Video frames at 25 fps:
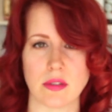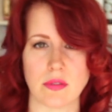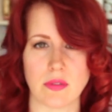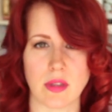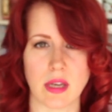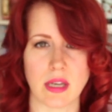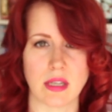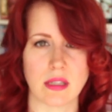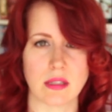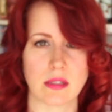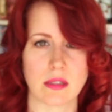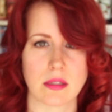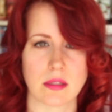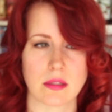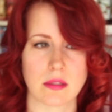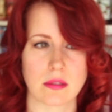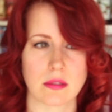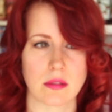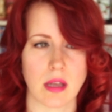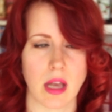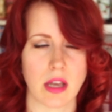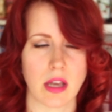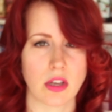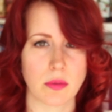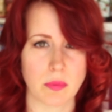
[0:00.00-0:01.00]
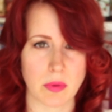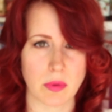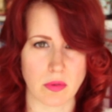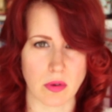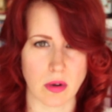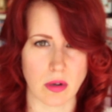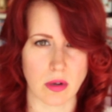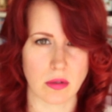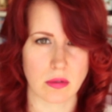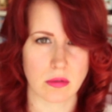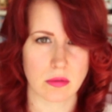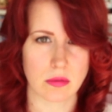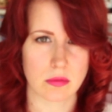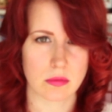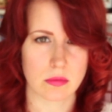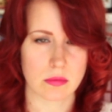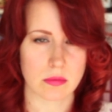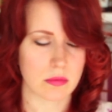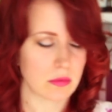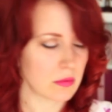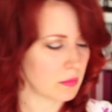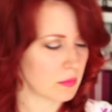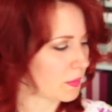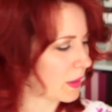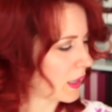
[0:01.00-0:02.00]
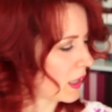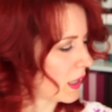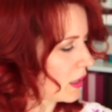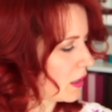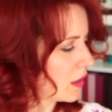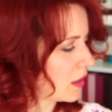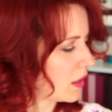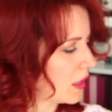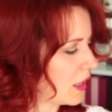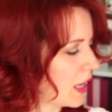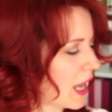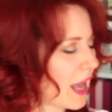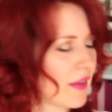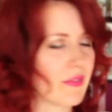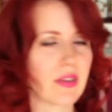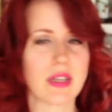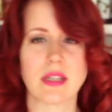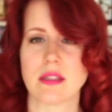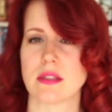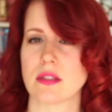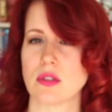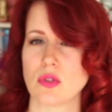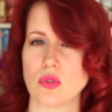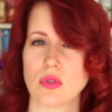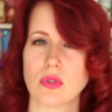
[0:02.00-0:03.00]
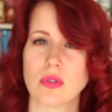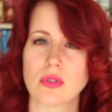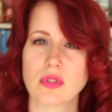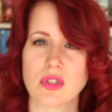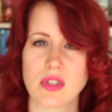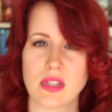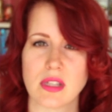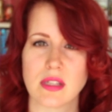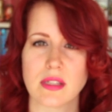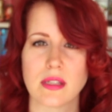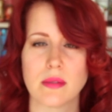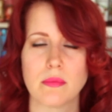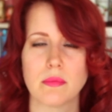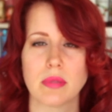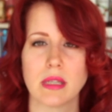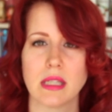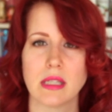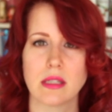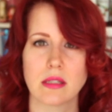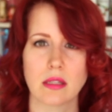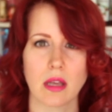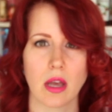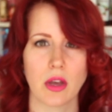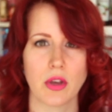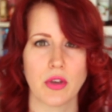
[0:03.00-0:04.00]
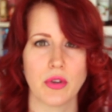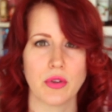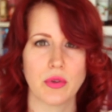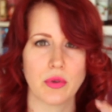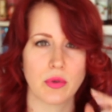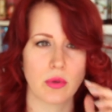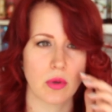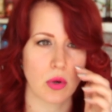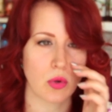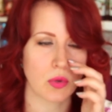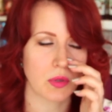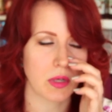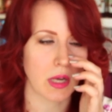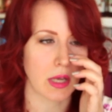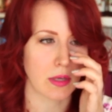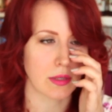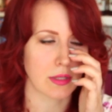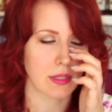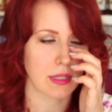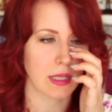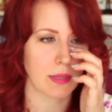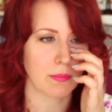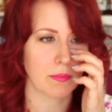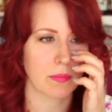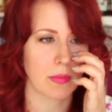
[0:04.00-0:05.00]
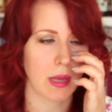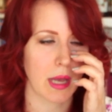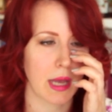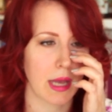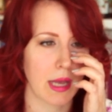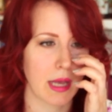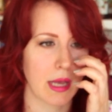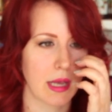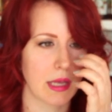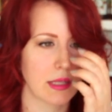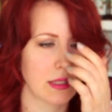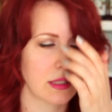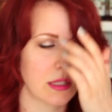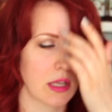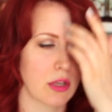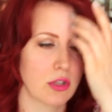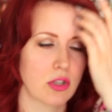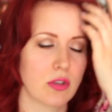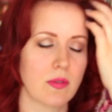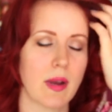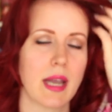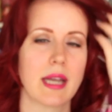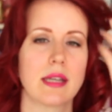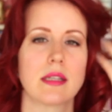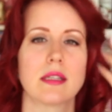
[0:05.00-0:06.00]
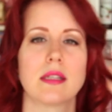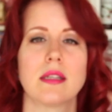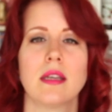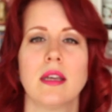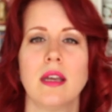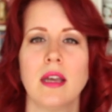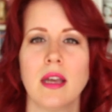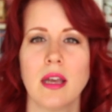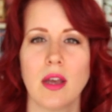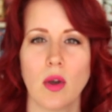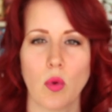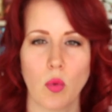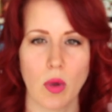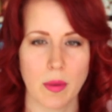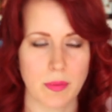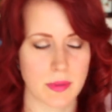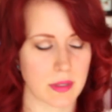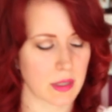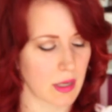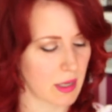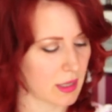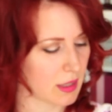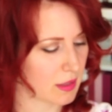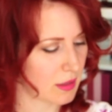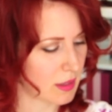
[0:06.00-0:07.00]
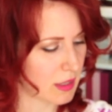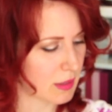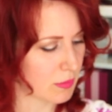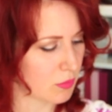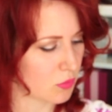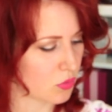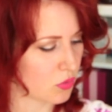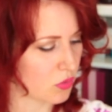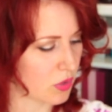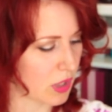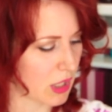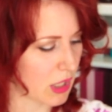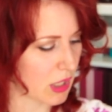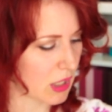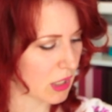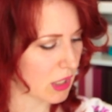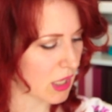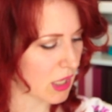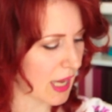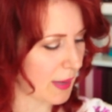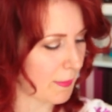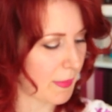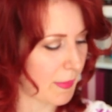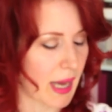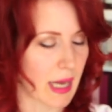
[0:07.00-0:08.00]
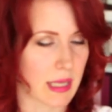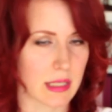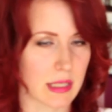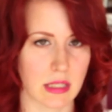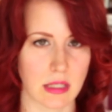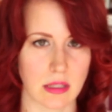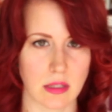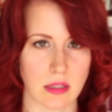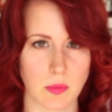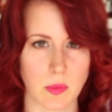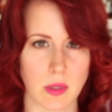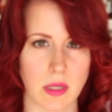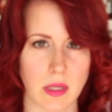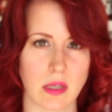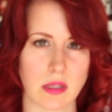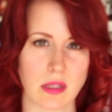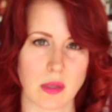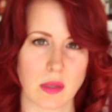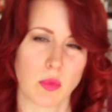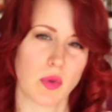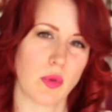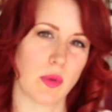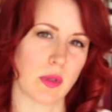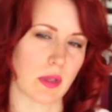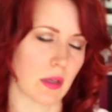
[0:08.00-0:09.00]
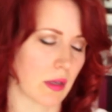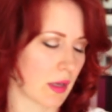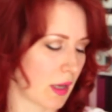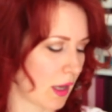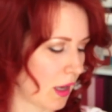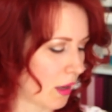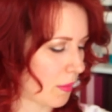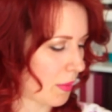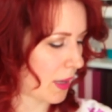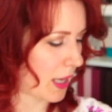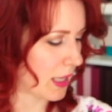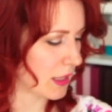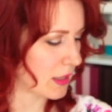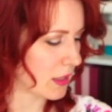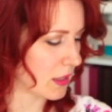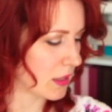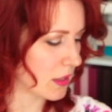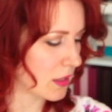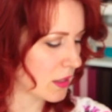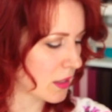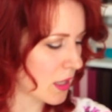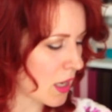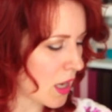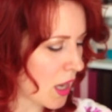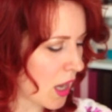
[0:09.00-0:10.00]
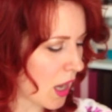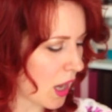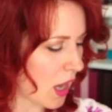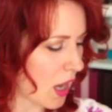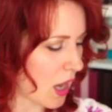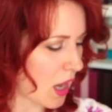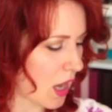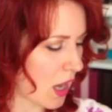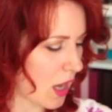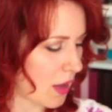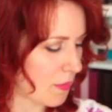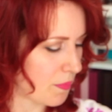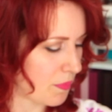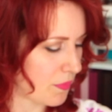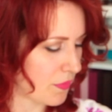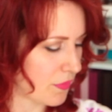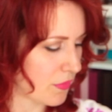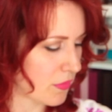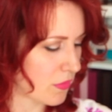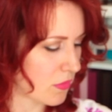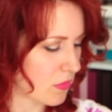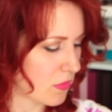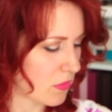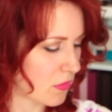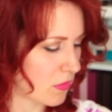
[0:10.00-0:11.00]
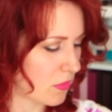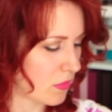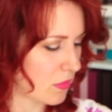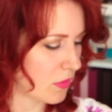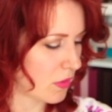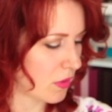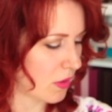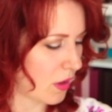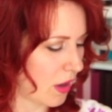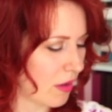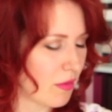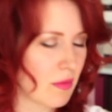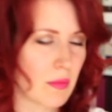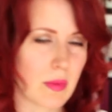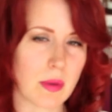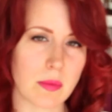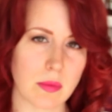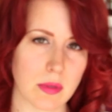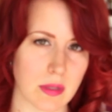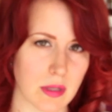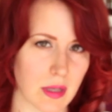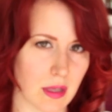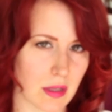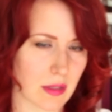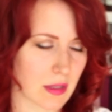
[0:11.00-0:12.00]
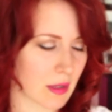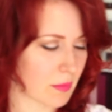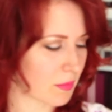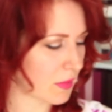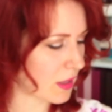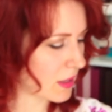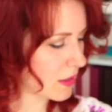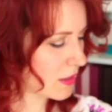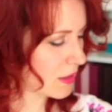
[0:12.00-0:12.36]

of this. I could be wrong, but having stalked the Simply So, or no, So Direct website this morning at patterns, because I'm always looking at patterns, I remember seeing something